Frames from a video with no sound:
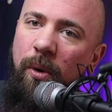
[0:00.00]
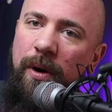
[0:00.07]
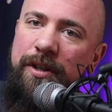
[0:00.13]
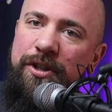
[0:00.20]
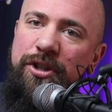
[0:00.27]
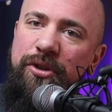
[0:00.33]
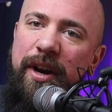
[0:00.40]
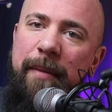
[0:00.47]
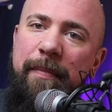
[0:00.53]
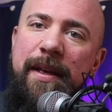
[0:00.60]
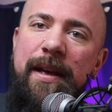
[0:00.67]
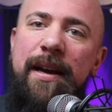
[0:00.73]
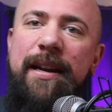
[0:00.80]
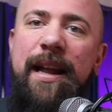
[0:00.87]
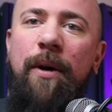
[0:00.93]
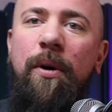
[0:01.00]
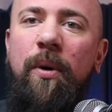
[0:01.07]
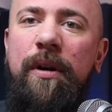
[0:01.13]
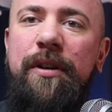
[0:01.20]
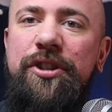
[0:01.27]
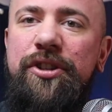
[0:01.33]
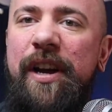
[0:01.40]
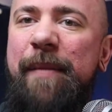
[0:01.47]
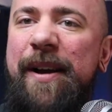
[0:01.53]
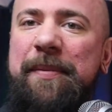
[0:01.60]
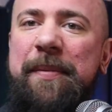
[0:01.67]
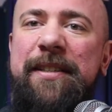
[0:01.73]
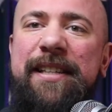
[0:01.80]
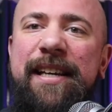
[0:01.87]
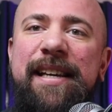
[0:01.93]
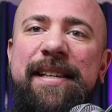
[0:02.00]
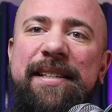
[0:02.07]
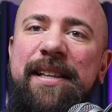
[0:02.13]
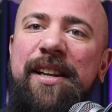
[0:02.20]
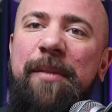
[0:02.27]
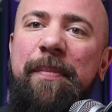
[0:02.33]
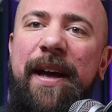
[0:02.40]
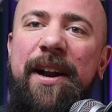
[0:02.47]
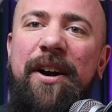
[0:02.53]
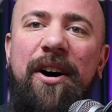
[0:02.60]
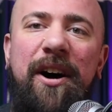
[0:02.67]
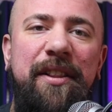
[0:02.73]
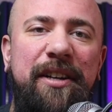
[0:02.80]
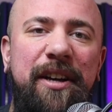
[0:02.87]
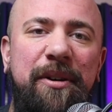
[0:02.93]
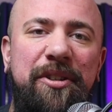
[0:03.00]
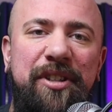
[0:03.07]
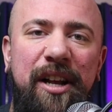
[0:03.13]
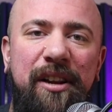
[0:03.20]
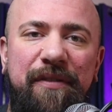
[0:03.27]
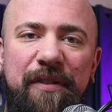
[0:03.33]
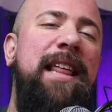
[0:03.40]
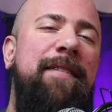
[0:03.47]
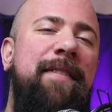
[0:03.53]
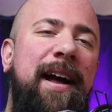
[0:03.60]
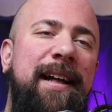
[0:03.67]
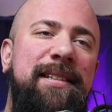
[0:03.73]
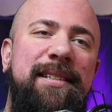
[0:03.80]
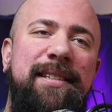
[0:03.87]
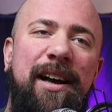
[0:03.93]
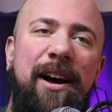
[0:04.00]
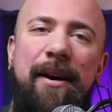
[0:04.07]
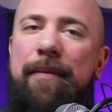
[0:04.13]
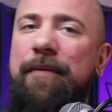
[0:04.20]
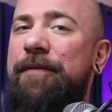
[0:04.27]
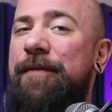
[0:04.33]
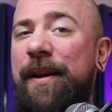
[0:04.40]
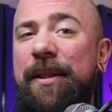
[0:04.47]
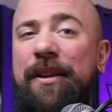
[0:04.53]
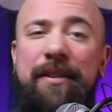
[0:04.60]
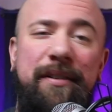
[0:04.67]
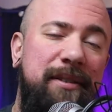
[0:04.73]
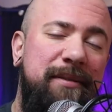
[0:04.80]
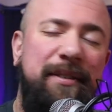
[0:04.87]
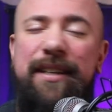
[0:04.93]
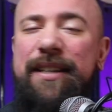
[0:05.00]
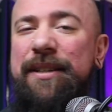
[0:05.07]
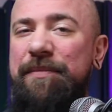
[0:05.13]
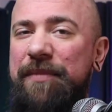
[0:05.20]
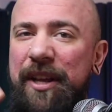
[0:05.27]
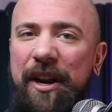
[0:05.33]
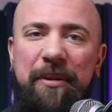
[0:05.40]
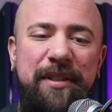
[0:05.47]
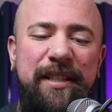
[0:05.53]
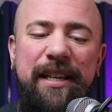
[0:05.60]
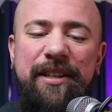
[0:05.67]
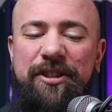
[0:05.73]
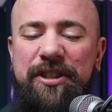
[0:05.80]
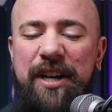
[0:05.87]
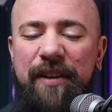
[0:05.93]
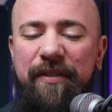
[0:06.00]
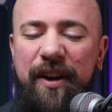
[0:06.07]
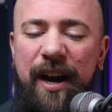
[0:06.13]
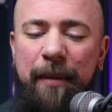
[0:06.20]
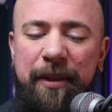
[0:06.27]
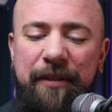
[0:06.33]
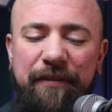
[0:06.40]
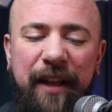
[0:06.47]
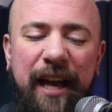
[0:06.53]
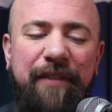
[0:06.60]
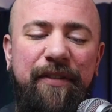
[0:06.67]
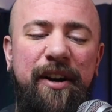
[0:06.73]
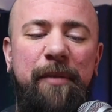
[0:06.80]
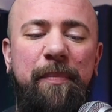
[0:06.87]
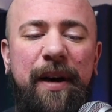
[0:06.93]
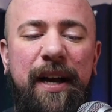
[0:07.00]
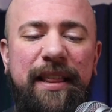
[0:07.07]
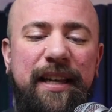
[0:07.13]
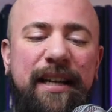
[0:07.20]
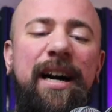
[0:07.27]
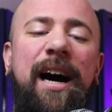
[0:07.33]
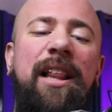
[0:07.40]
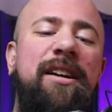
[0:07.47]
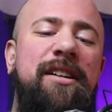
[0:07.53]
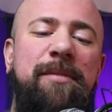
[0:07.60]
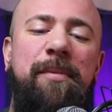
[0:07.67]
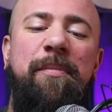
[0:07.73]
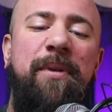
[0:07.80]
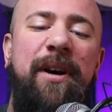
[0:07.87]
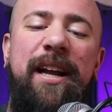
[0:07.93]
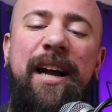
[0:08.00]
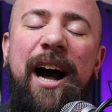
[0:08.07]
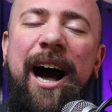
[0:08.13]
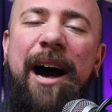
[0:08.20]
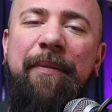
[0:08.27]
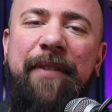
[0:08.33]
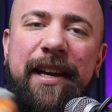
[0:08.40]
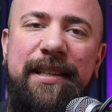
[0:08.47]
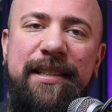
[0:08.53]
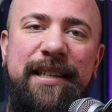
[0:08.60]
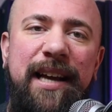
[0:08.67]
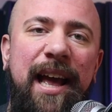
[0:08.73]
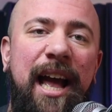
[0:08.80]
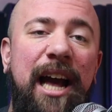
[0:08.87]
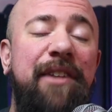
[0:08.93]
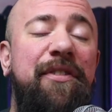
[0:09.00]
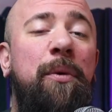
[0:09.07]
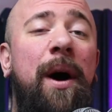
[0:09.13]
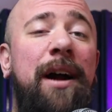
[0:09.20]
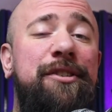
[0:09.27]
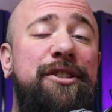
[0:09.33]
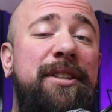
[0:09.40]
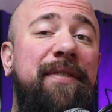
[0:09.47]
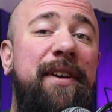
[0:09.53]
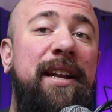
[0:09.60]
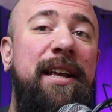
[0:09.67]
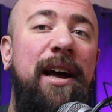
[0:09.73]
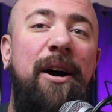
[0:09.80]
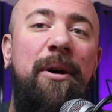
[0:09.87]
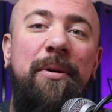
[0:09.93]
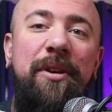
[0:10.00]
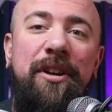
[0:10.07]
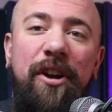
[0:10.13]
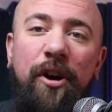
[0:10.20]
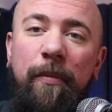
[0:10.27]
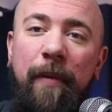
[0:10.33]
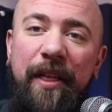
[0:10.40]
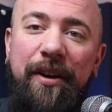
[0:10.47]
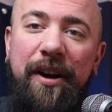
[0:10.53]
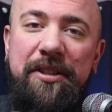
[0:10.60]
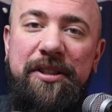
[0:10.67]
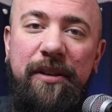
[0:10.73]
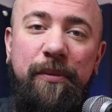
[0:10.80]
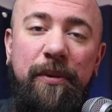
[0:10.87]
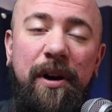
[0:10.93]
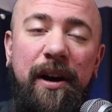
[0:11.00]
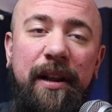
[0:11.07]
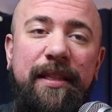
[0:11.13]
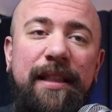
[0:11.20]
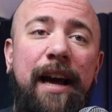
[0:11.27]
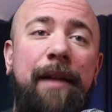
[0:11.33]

Orange cream. Now, orange cream has been teased a little bit on the Ghost channel. They've had some fun little, you know, teasers covering up the flavor, but the color has been pretty obvious. And if you watch the video, you know my thoughts were on it